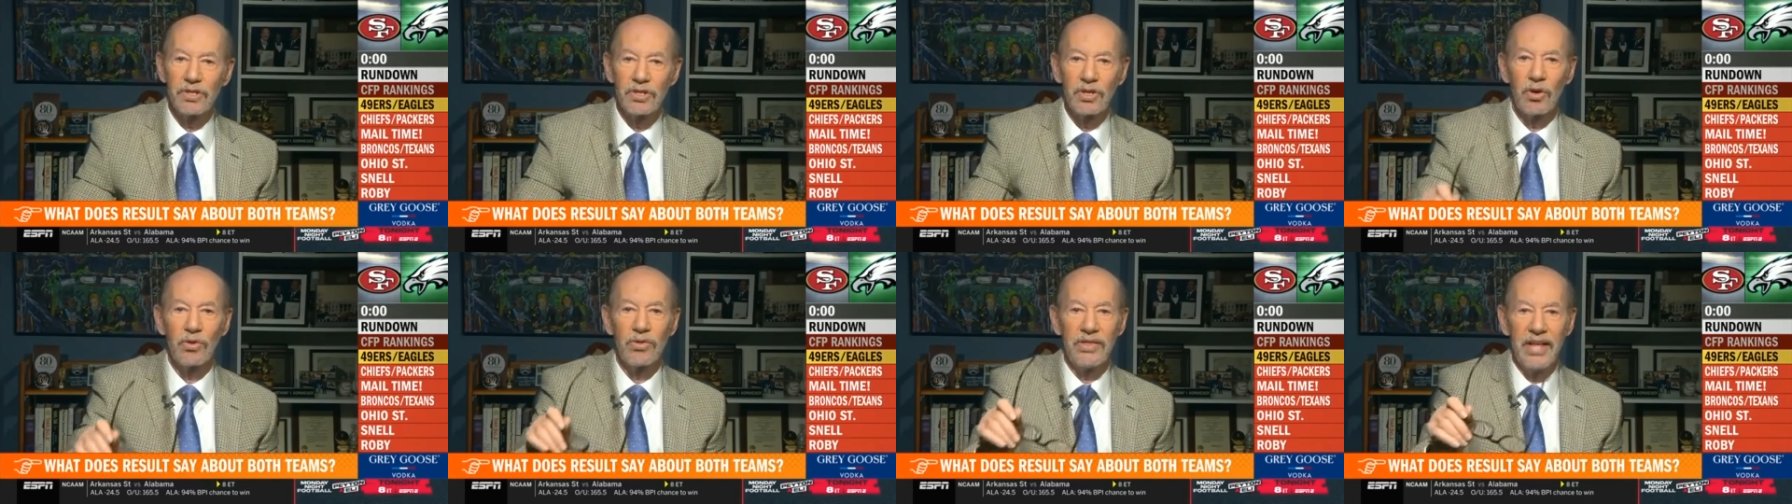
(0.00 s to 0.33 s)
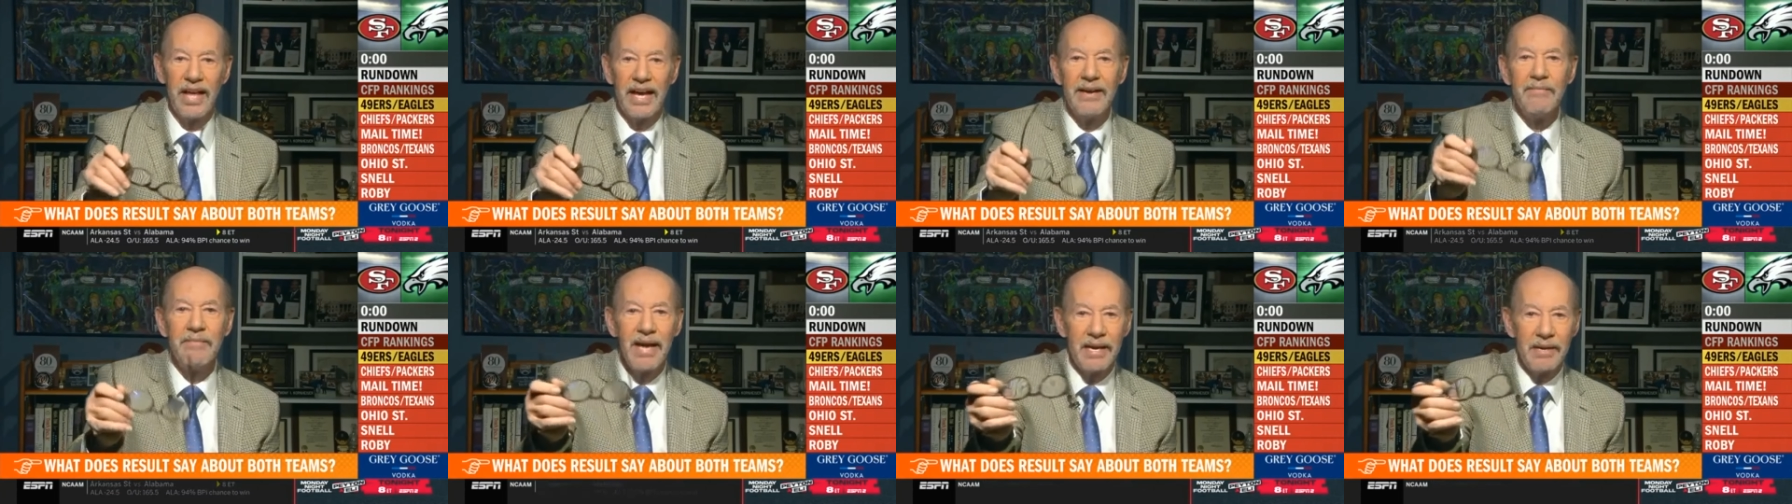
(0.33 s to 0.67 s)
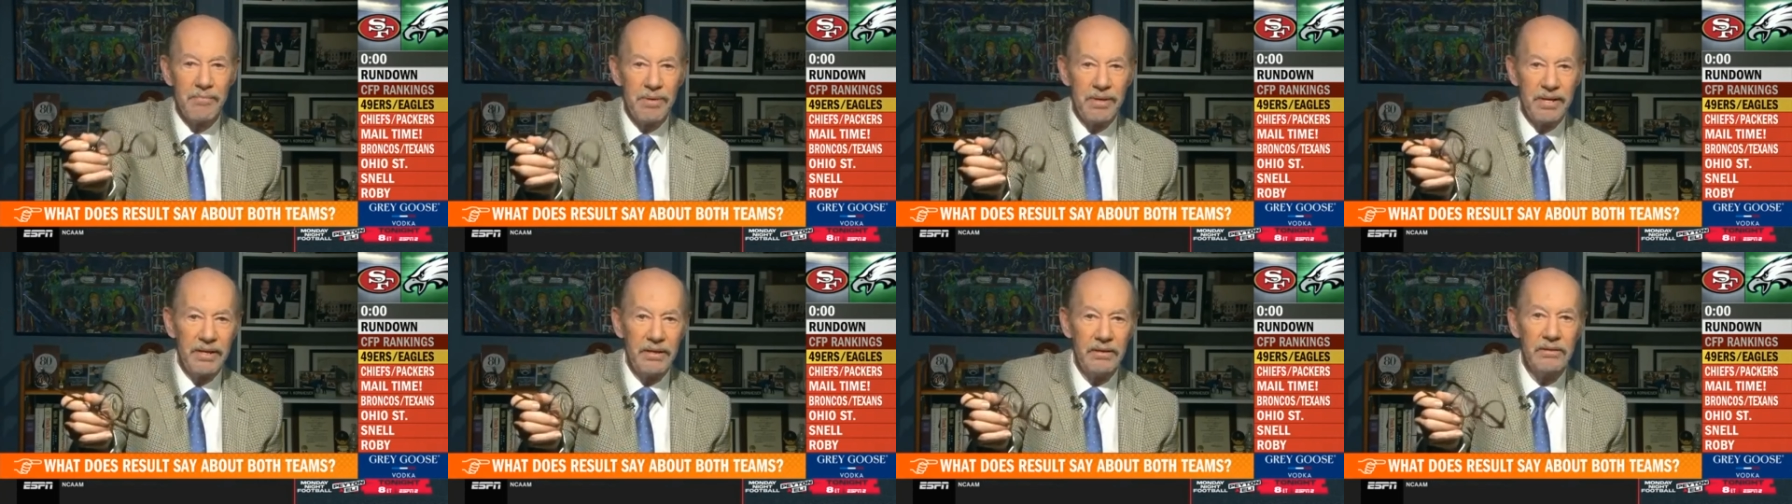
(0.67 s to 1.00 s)
So they may
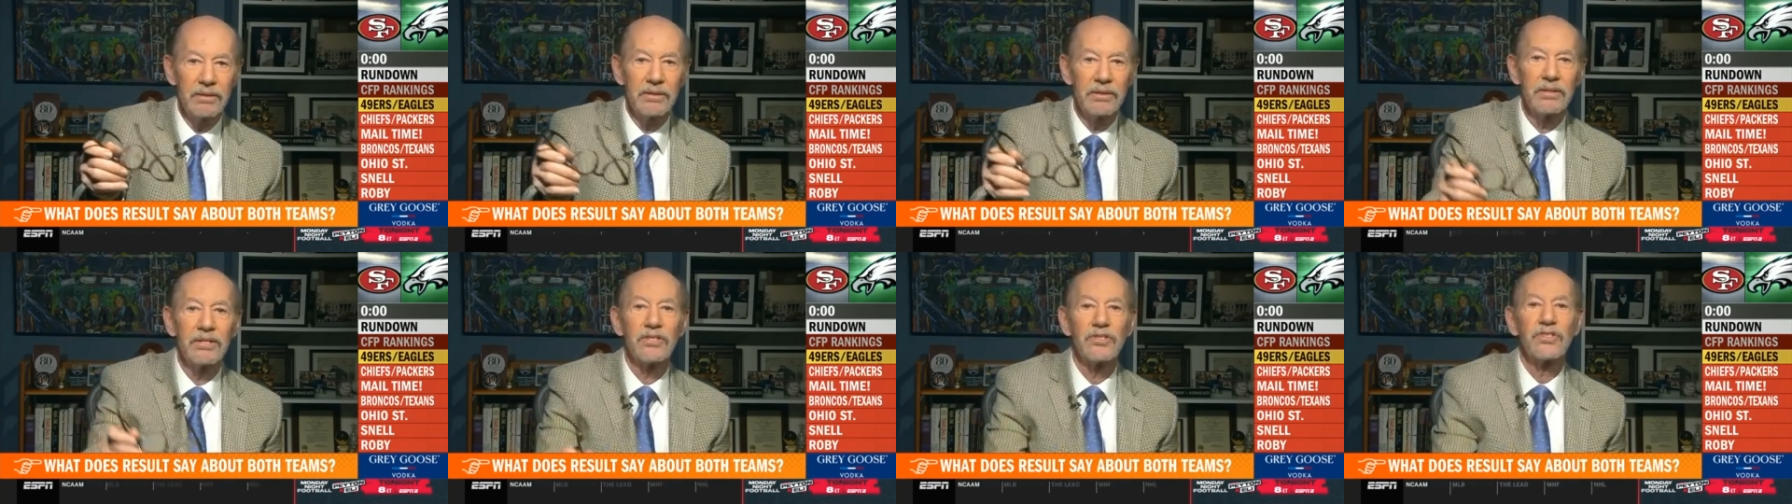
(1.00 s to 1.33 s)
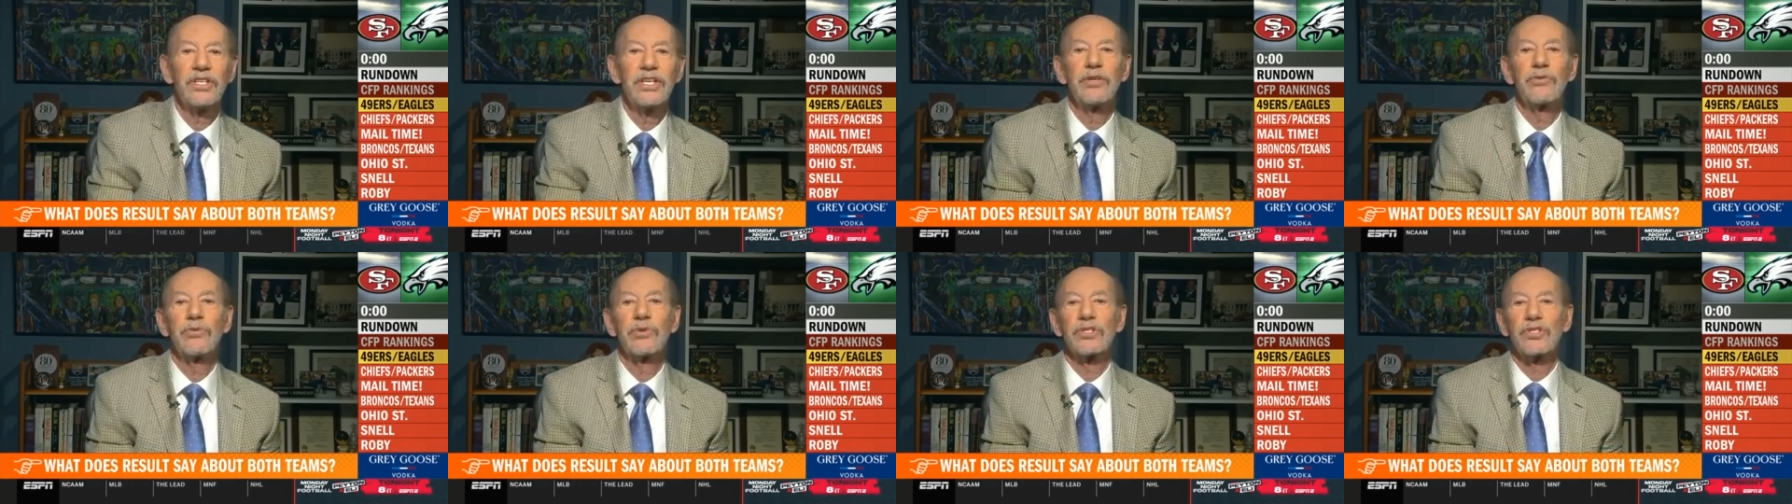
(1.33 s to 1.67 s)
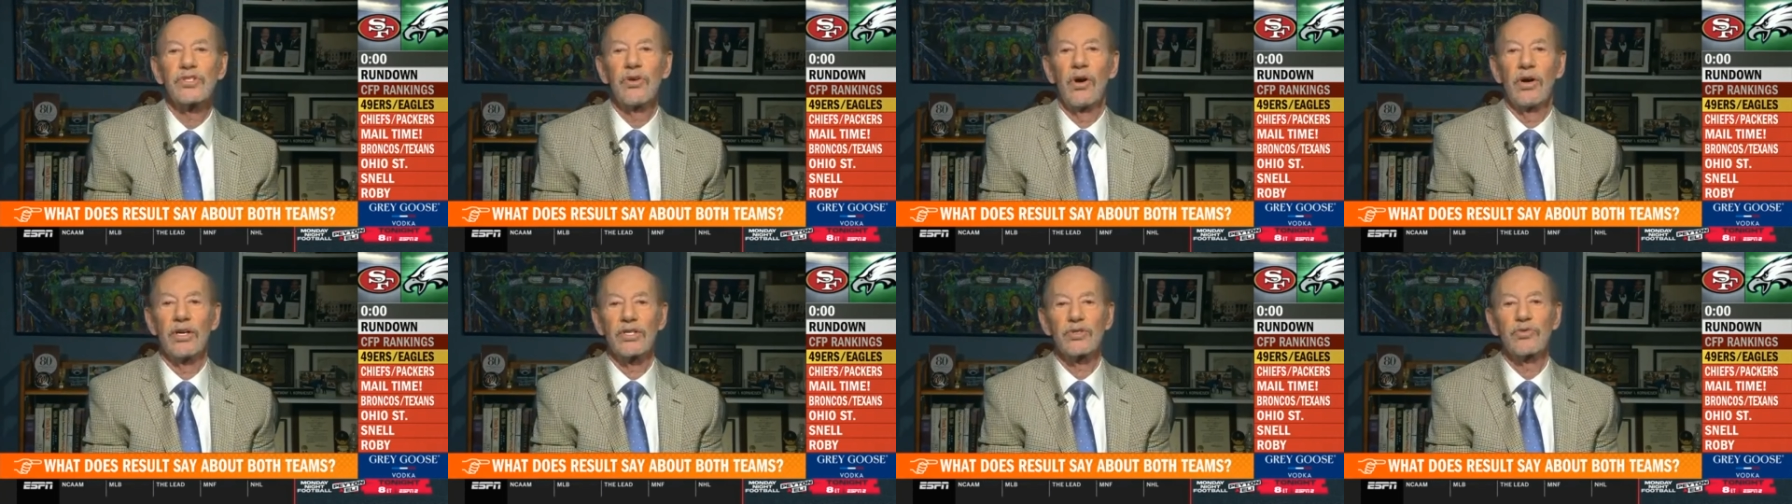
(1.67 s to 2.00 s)
be the secret
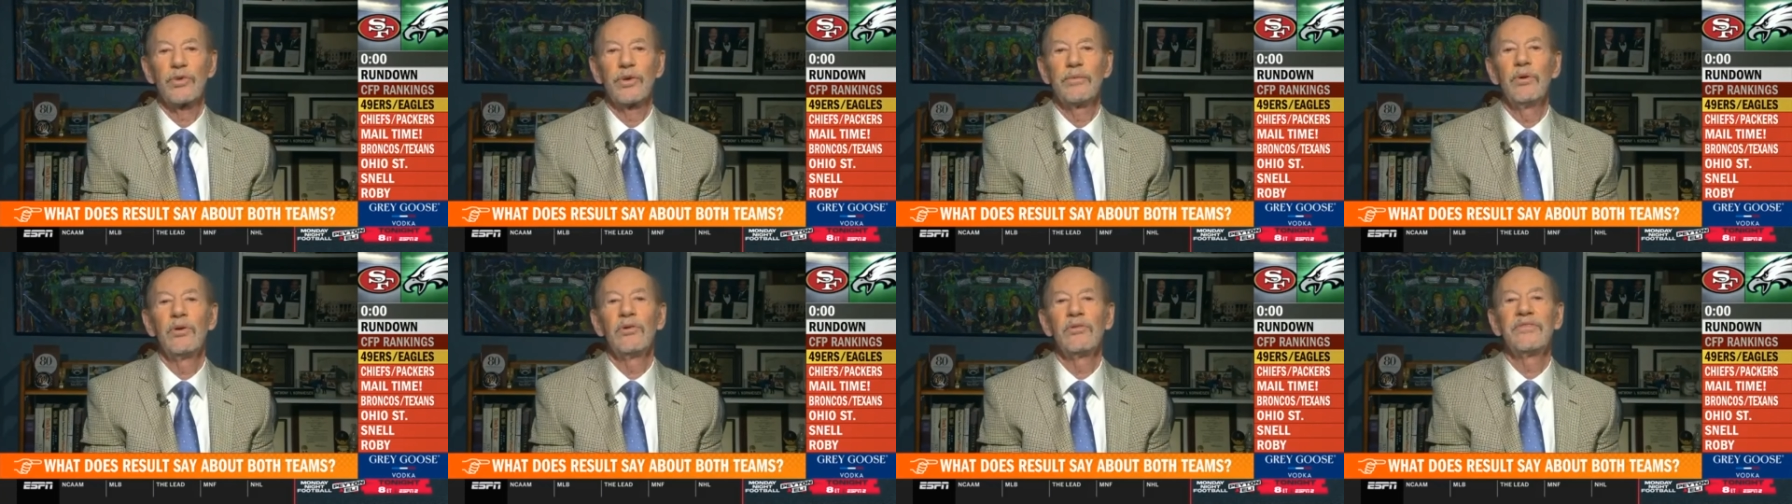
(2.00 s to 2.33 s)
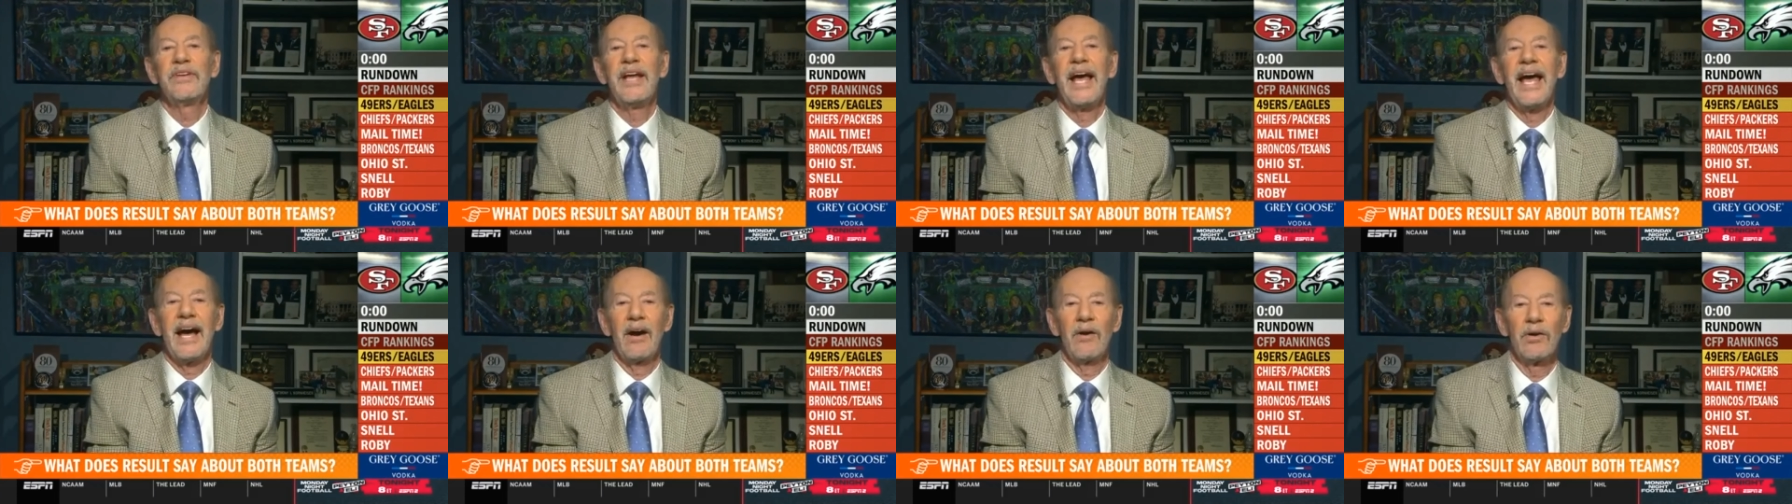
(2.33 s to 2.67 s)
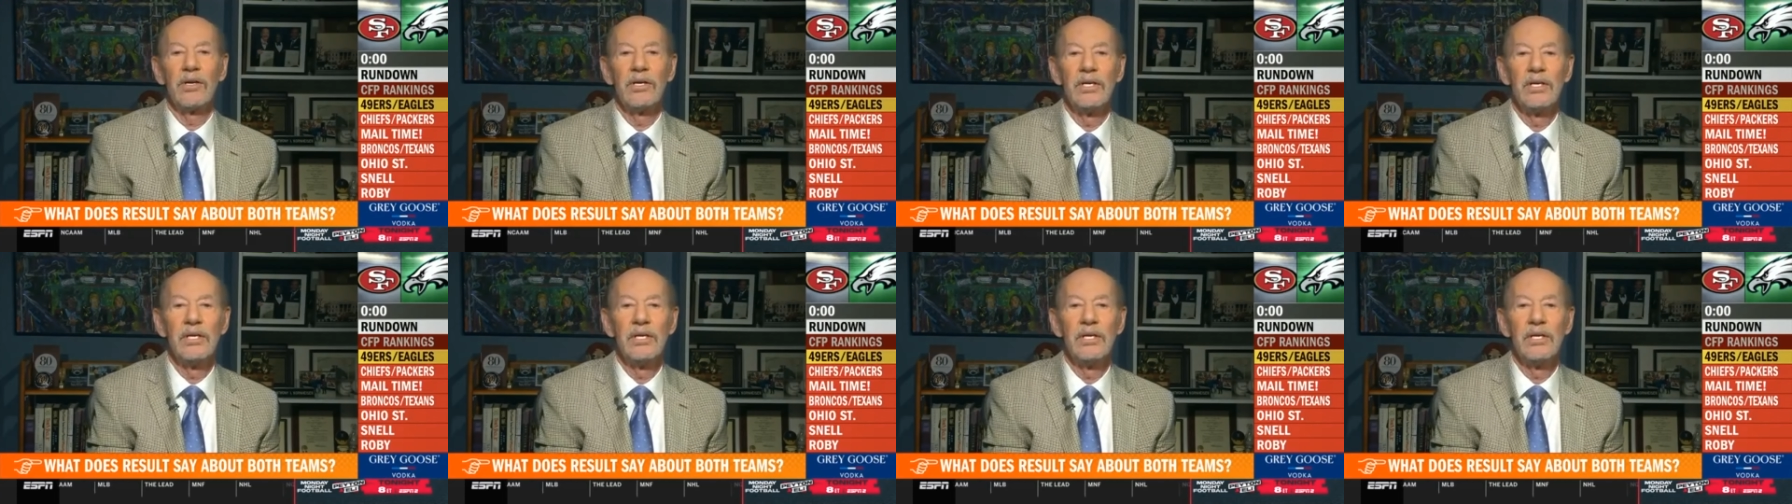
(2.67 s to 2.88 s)
sauce. We move now